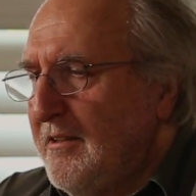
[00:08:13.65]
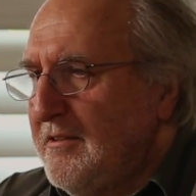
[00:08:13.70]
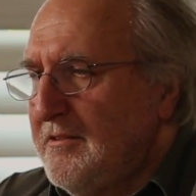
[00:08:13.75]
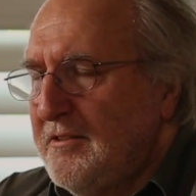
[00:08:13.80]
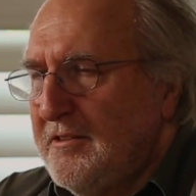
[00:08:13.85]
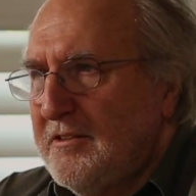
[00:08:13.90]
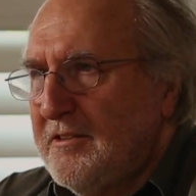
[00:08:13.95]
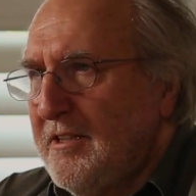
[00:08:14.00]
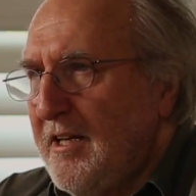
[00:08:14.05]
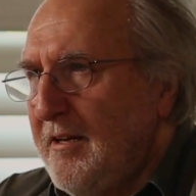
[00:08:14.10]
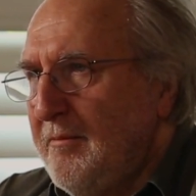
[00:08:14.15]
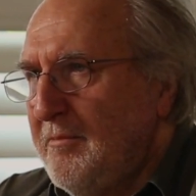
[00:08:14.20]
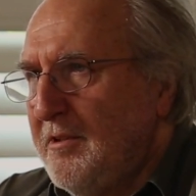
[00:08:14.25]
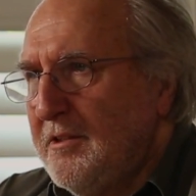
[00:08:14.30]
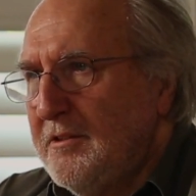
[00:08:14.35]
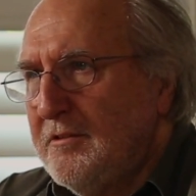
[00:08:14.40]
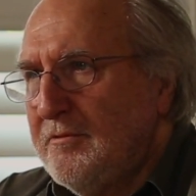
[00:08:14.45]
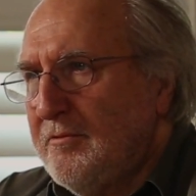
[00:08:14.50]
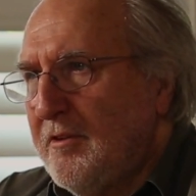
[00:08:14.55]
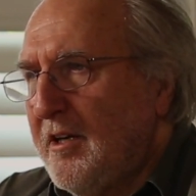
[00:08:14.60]
It's the same
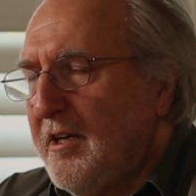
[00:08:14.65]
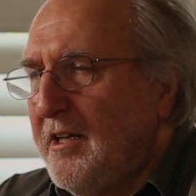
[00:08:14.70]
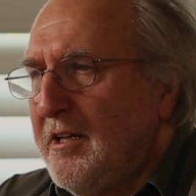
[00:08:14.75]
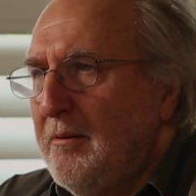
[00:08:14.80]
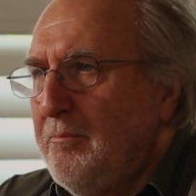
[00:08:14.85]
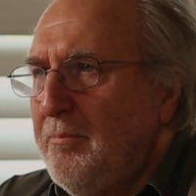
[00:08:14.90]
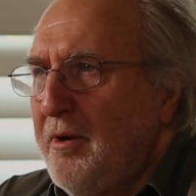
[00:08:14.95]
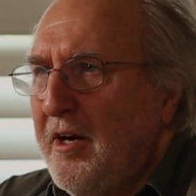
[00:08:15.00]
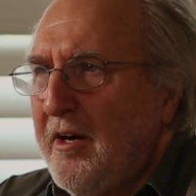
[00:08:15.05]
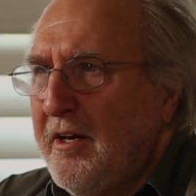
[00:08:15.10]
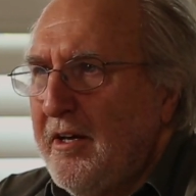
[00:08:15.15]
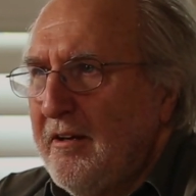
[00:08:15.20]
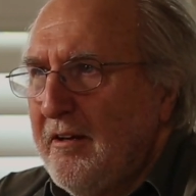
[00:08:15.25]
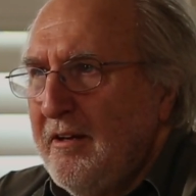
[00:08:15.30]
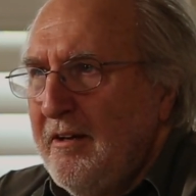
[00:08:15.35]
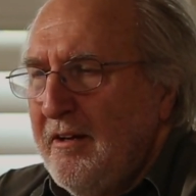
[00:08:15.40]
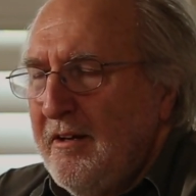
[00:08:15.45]
as riding a bike,